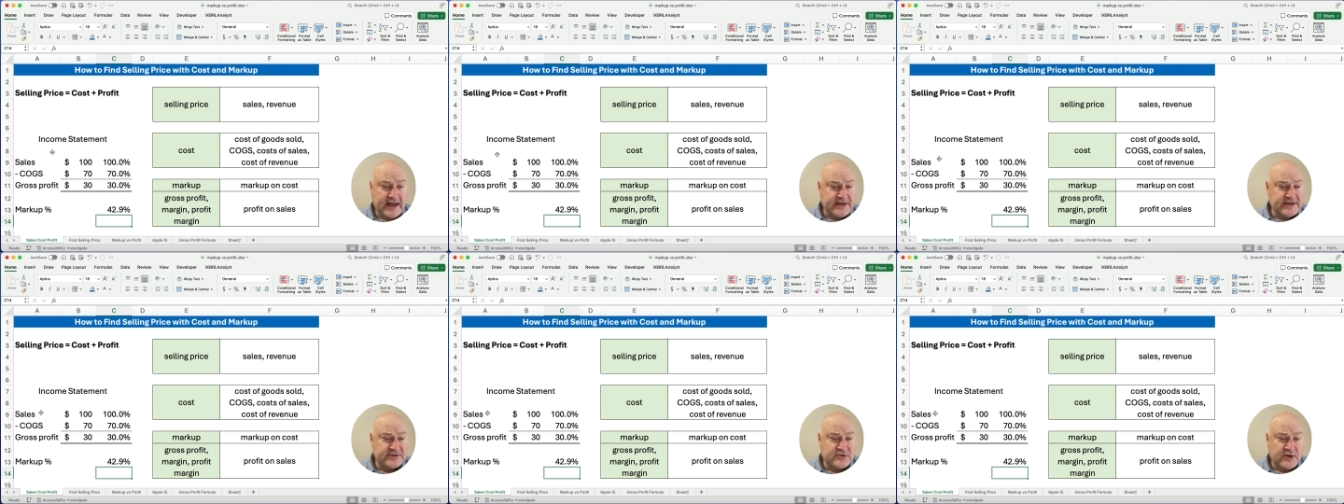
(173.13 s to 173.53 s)
I
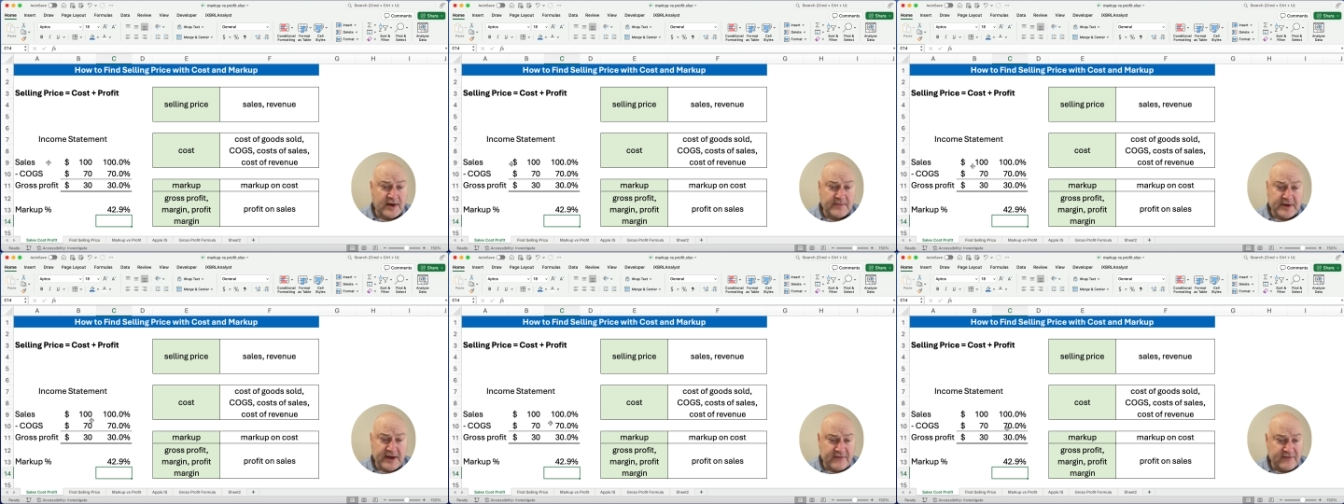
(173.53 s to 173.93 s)
just
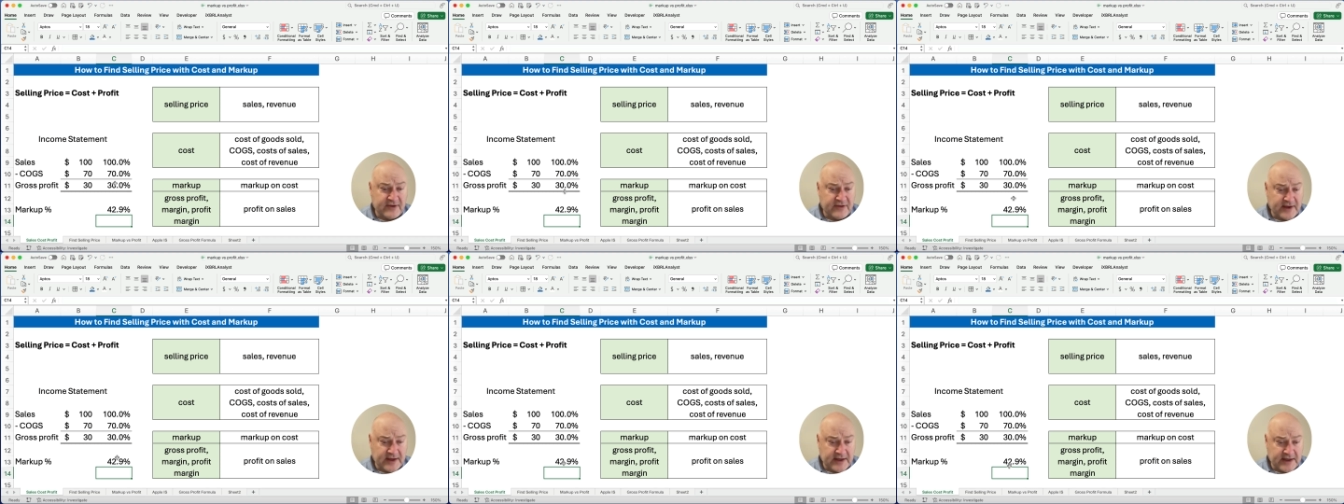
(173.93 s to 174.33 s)
drop
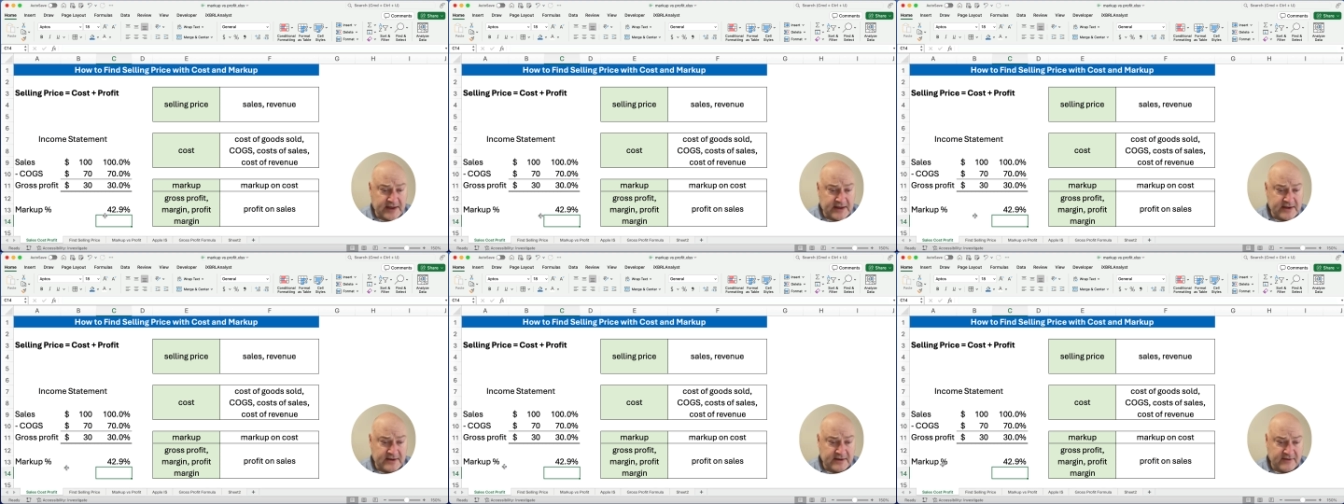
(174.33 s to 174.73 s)
everything
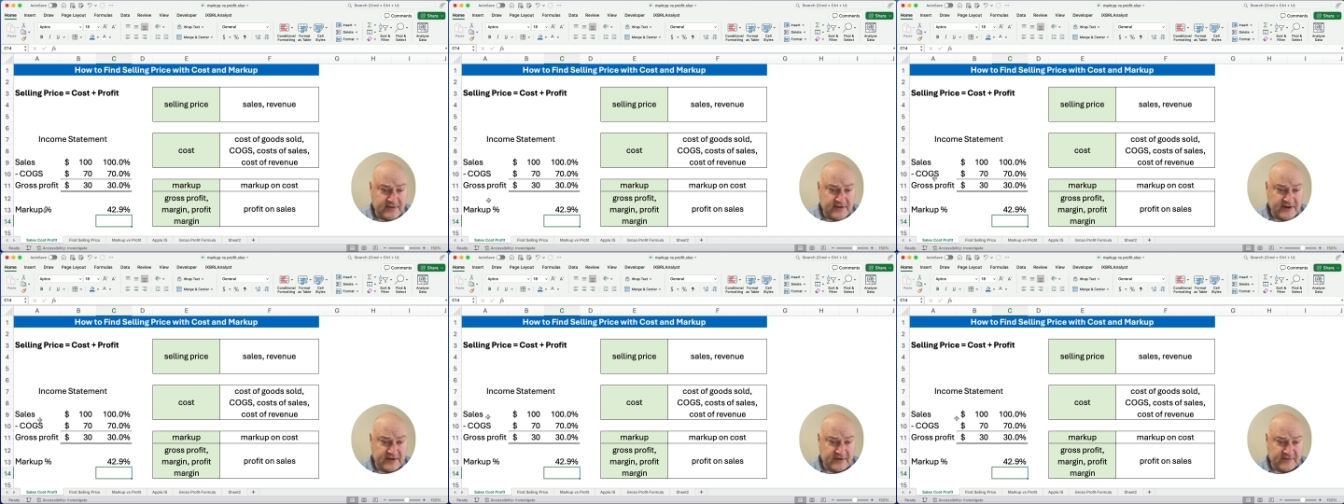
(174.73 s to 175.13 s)
in
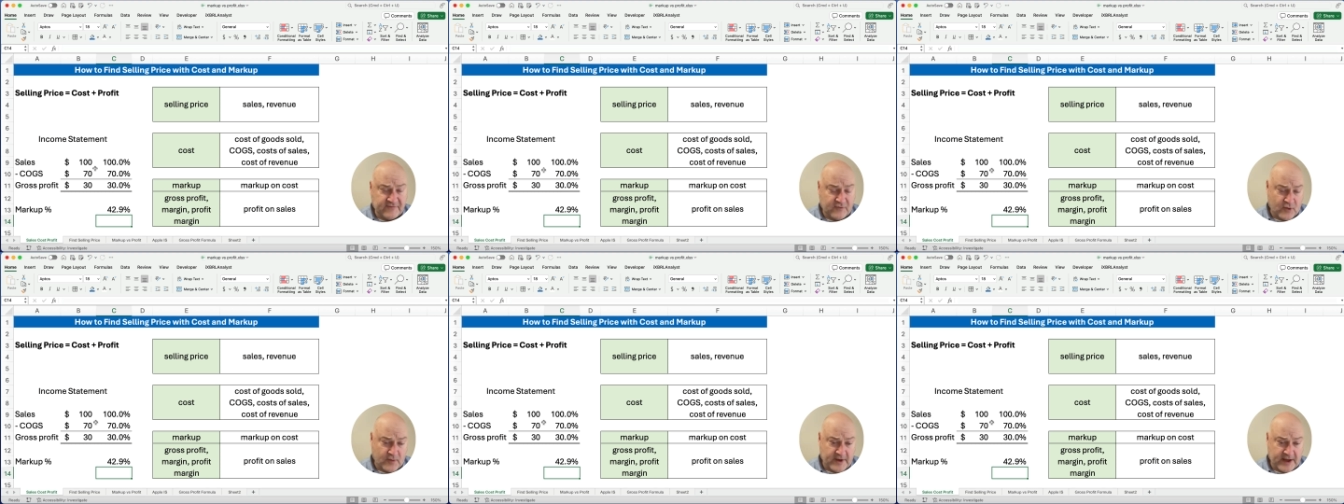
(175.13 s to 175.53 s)
this
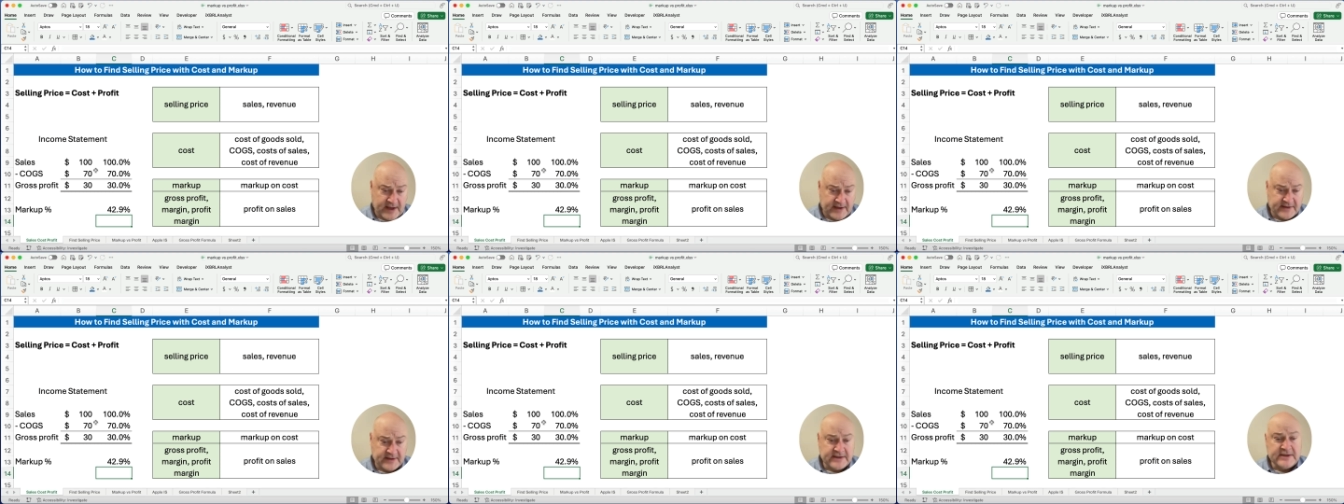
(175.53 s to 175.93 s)

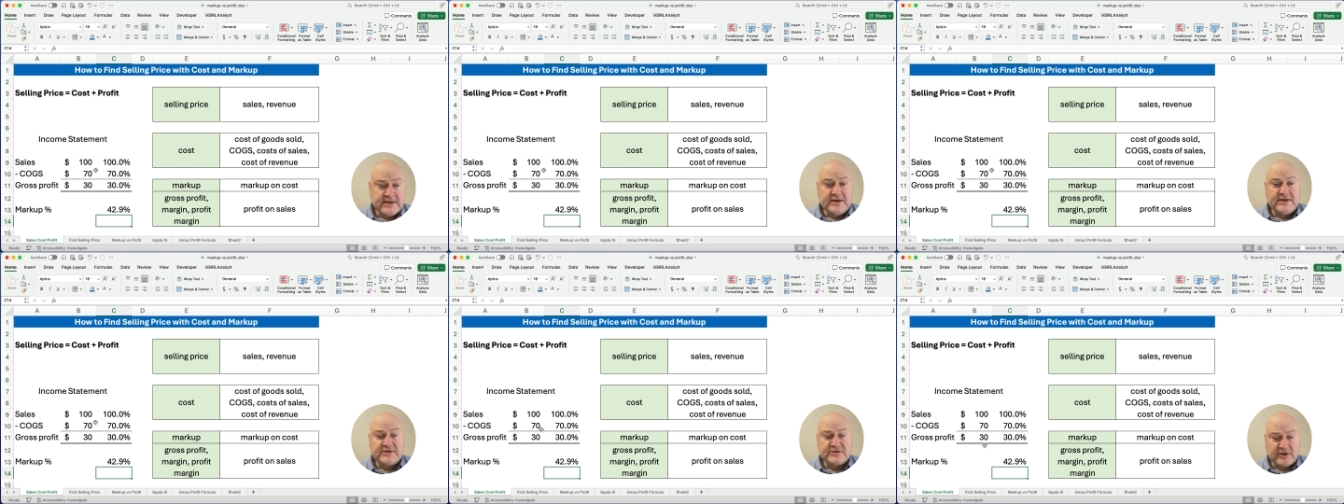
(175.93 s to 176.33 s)
format.
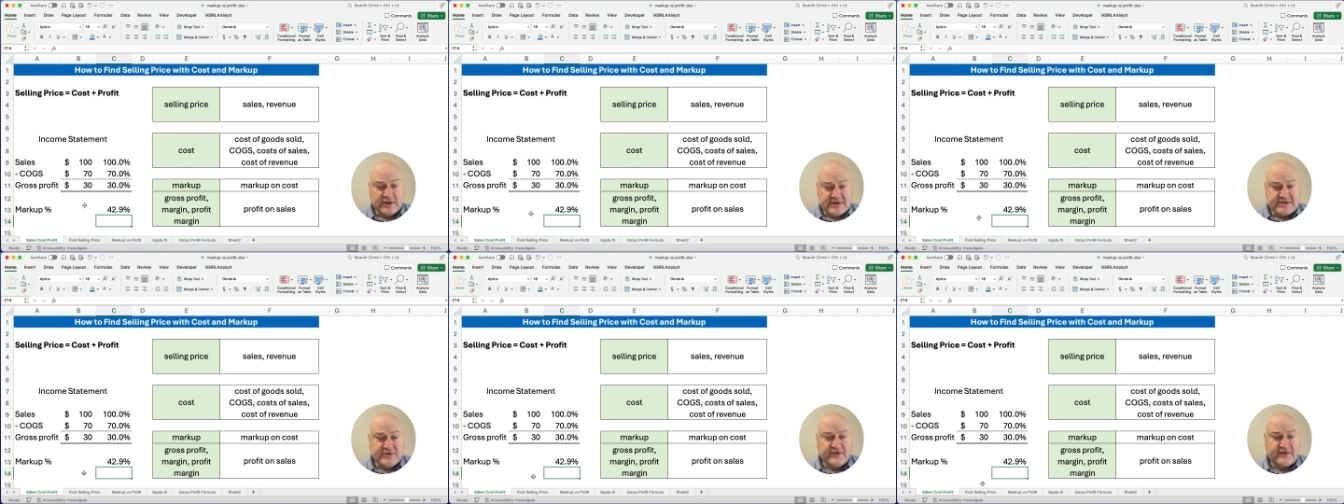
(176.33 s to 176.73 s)
So
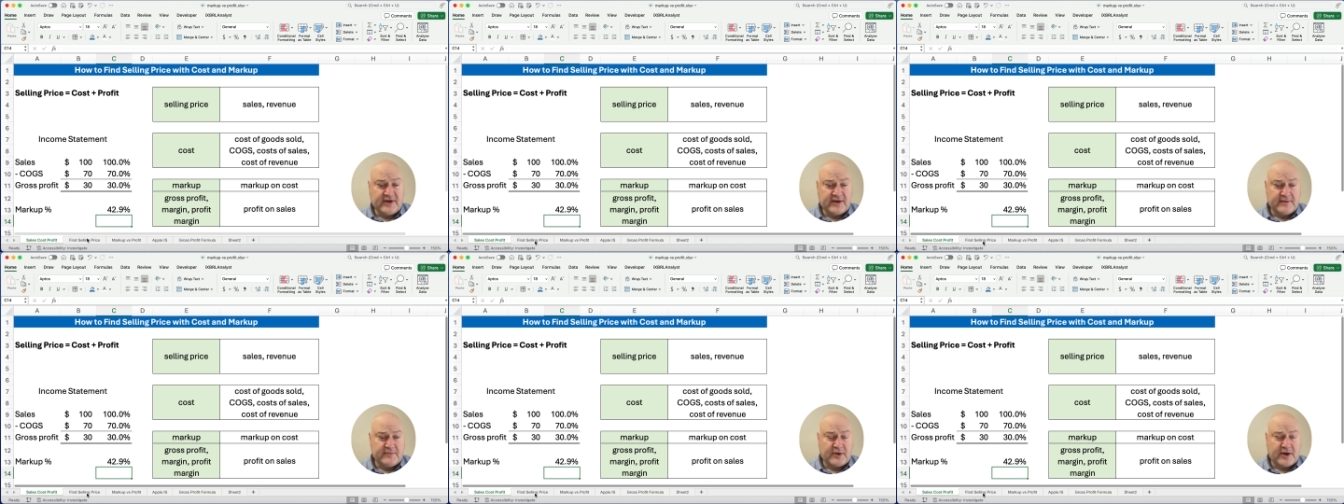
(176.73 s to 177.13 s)
let's do
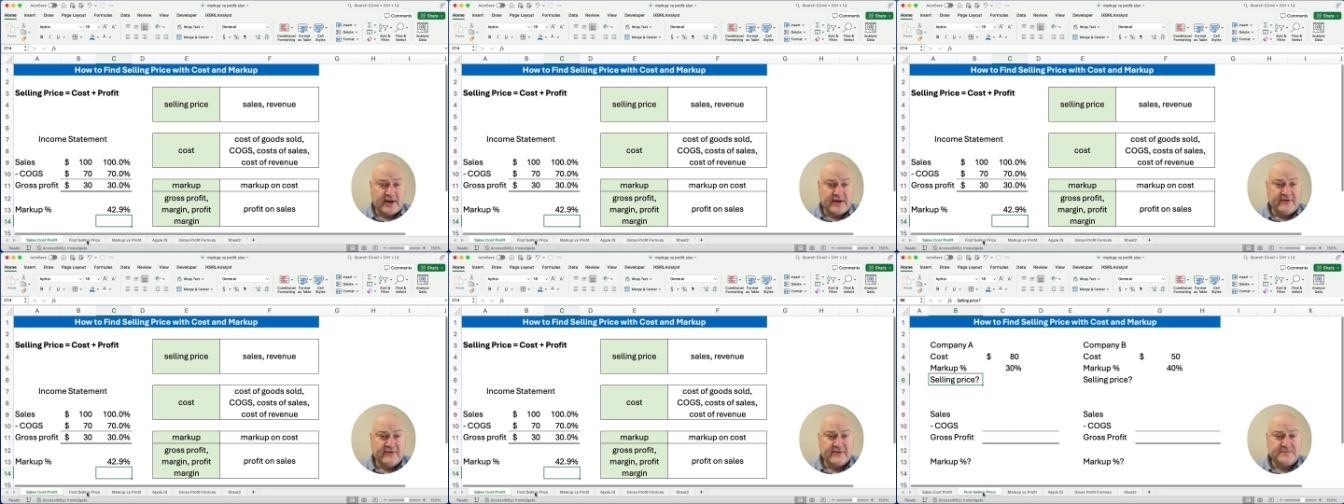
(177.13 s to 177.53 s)
selling
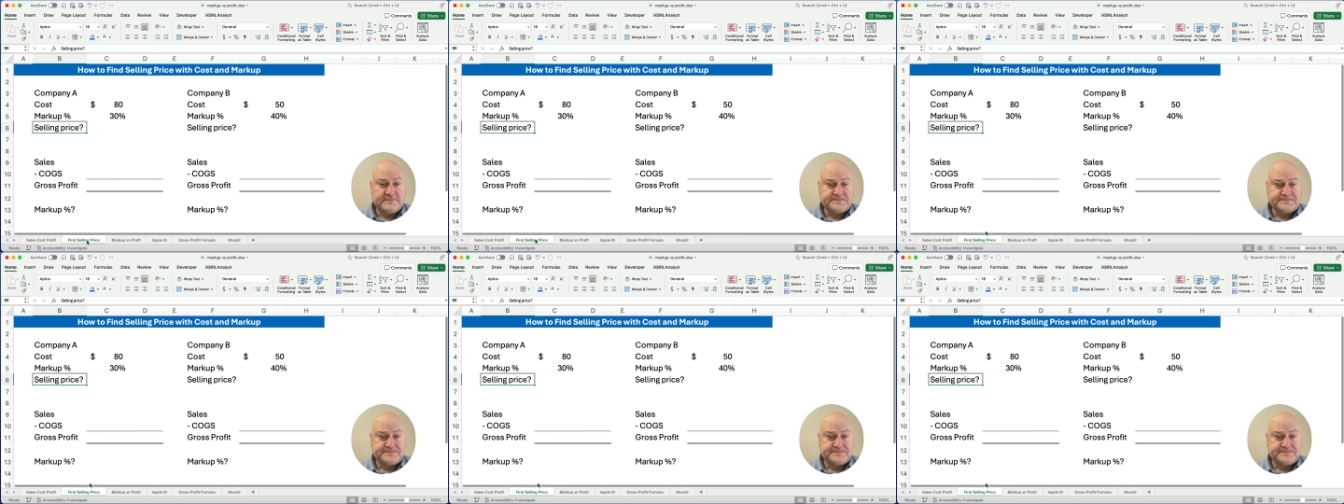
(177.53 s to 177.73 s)
price.